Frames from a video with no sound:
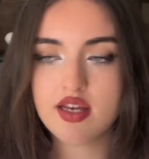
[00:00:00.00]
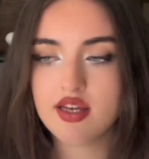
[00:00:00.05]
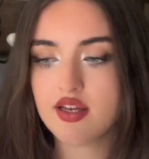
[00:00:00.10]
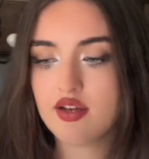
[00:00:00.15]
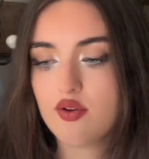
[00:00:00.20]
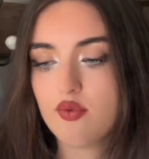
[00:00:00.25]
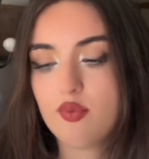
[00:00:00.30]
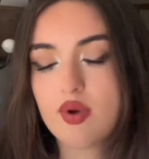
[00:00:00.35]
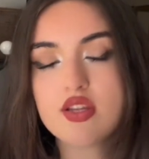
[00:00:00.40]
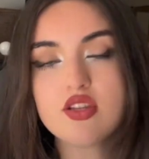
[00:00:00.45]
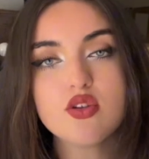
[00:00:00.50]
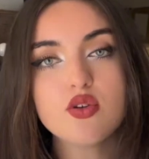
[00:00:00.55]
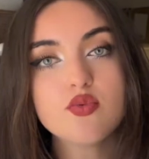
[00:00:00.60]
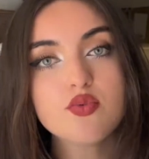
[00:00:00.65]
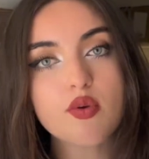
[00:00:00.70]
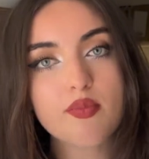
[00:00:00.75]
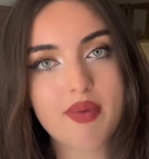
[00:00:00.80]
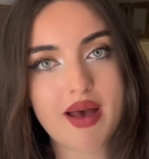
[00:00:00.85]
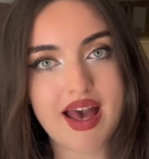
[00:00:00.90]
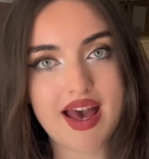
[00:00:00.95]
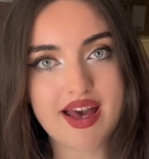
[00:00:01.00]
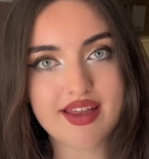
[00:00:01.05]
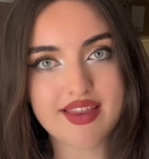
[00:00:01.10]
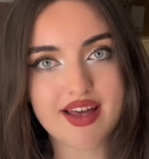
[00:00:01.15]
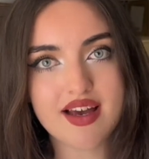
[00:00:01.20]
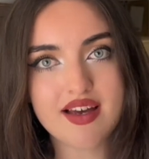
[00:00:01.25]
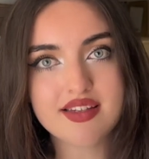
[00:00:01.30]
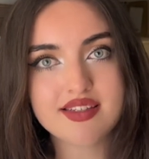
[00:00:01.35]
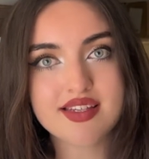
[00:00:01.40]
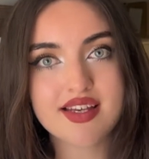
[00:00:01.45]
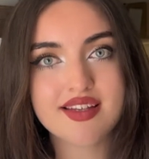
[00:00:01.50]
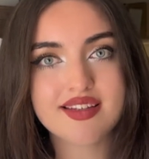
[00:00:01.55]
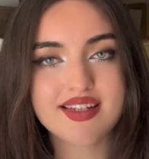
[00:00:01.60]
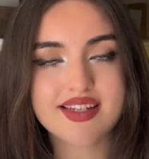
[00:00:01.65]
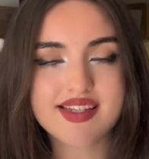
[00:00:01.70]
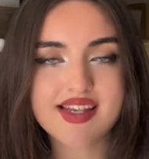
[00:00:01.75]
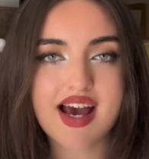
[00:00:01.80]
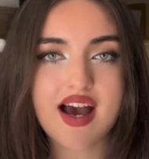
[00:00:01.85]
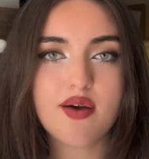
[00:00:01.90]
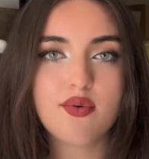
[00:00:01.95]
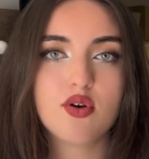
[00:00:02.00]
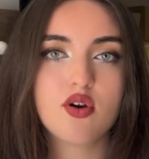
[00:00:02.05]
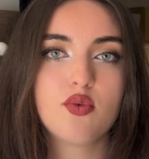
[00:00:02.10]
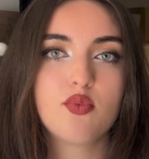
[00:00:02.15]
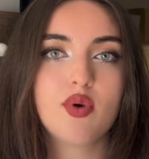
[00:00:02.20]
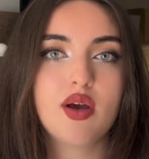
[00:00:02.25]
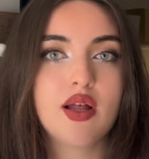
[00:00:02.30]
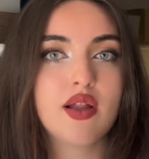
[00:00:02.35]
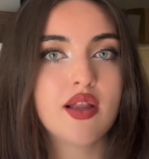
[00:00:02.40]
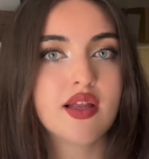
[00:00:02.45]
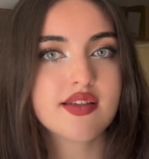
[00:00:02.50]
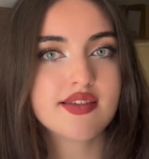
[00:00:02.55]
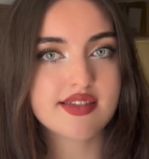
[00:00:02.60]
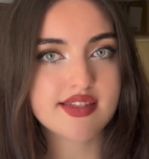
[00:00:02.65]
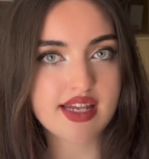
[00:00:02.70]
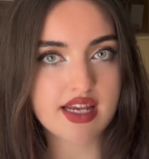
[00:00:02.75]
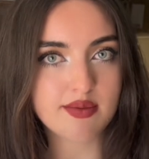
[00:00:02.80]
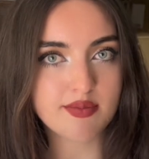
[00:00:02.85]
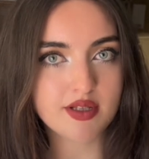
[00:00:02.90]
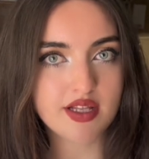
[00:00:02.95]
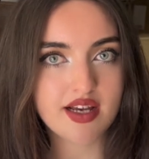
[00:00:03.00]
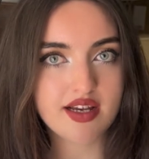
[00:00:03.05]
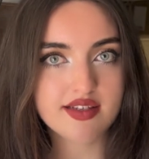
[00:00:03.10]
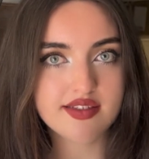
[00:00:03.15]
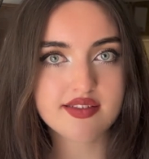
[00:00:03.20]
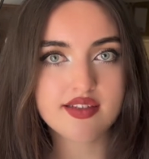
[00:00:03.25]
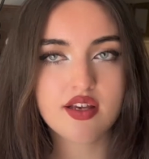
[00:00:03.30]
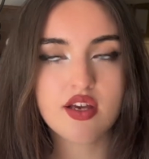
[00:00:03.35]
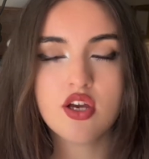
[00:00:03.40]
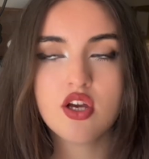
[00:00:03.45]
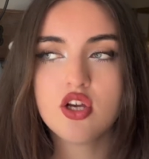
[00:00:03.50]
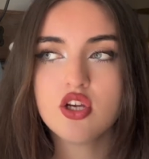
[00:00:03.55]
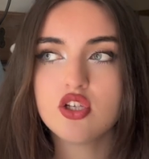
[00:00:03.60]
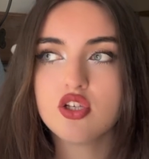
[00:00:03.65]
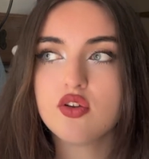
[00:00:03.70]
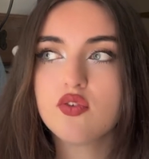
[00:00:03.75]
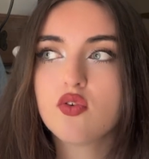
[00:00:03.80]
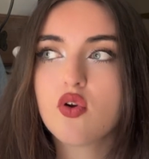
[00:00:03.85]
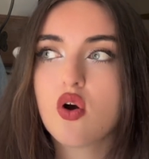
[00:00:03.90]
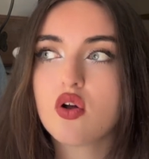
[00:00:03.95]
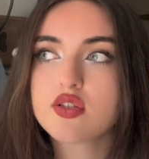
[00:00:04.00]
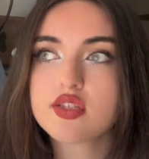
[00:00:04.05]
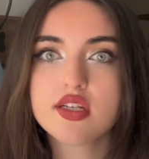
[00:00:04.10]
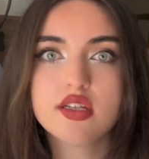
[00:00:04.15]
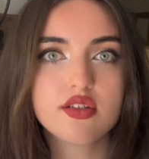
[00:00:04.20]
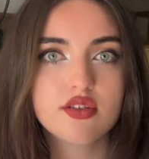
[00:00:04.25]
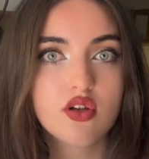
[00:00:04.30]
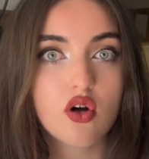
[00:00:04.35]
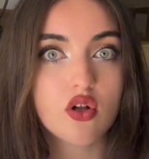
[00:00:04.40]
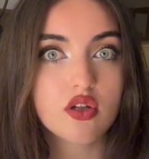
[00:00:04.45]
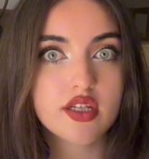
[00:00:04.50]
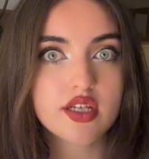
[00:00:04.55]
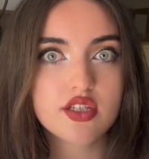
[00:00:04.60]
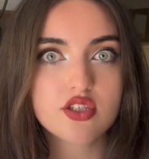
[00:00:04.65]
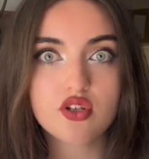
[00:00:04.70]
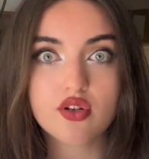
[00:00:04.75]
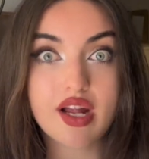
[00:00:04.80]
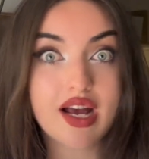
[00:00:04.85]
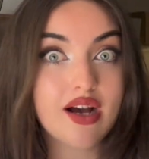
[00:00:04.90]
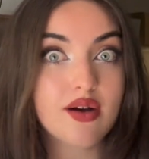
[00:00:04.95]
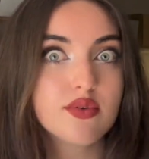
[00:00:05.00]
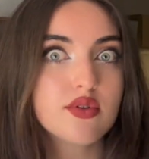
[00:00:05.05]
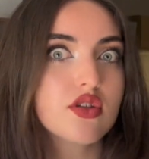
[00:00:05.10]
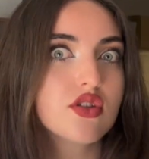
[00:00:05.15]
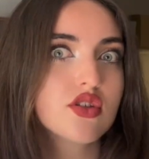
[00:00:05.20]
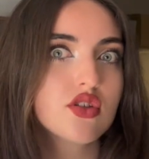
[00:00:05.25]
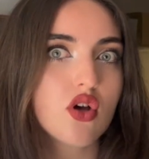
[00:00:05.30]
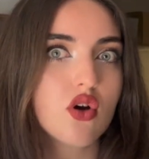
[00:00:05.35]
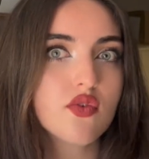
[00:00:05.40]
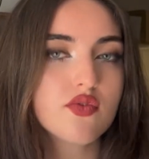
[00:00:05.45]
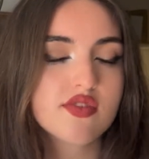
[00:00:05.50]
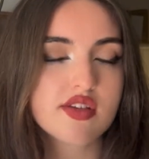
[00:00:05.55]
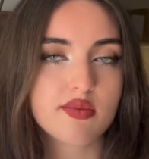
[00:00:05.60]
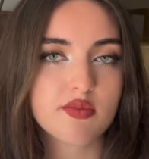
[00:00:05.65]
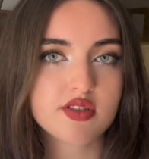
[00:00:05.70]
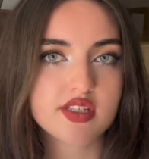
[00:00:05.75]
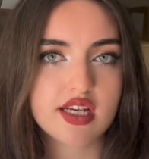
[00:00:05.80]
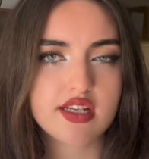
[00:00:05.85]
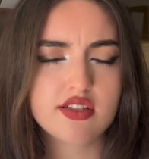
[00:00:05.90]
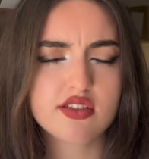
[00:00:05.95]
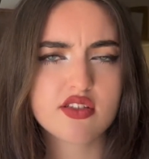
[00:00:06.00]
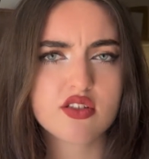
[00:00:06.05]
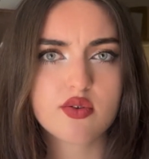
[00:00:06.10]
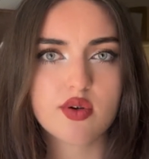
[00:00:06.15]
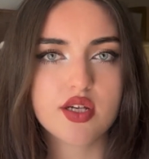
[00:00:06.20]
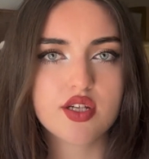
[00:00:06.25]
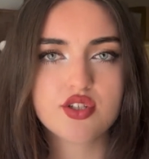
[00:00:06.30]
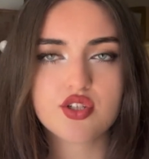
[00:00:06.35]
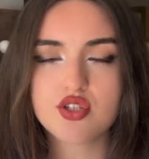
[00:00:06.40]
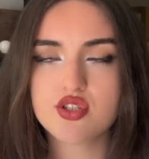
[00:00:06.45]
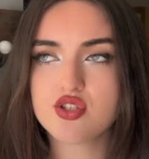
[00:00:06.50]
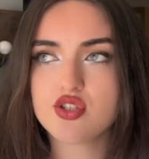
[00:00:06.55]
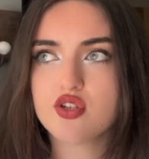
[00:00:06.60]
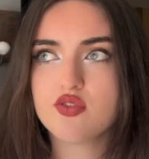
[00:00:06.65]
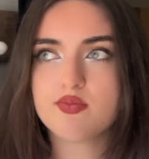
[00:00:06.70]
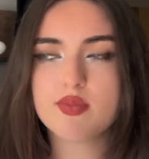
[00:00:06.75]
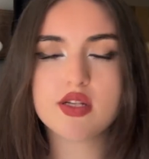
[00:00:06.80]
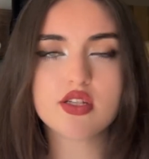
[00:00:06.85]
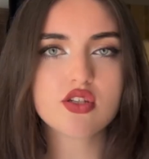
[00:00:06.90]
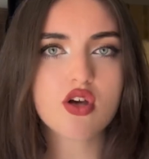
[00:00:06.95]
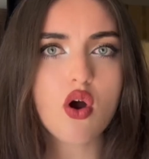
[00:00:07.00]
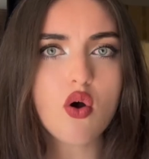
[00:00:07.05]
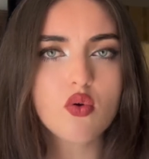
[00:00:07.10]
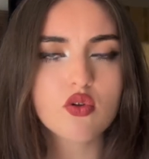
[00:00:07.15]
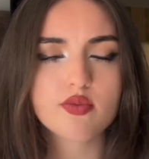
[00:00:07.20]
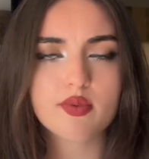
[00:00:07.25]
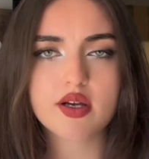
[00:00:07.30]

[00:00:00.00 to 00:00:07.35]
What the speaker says: When you repair that, the tower will stabilize. You've got knowledge on how you solved simultaneous equations. You've been told by